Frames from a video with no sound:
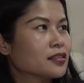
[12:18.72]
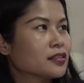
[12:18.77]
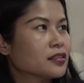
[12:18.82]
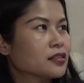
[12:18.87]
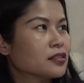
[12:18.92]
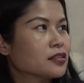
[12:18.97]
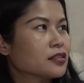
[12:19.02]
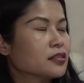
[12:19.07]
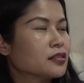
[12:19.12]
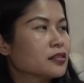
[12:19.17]

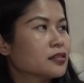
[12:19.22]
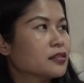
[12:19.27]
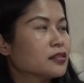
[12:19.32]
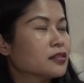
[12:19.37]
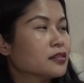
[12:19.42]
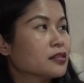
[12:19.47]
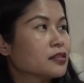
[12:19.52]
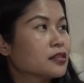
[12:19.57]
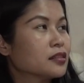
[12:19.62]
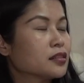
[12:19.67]

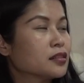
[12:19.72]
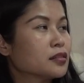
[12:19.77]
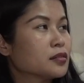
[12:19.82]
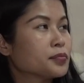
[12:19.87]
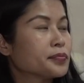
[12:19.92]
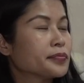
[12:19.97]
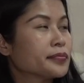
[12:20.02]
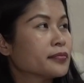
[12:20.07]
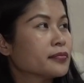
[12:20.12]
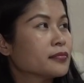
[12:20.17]

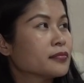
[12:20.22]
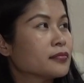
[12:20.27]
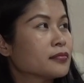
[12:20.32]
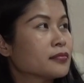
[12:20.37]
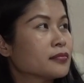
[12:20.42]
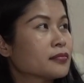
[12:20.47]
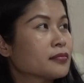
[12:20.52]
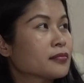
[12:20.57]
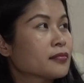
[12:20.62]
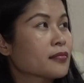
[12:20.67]

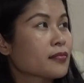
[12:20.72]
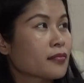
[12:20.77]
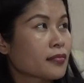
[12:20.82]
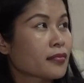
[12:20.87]
No words are spoken by the person on screen.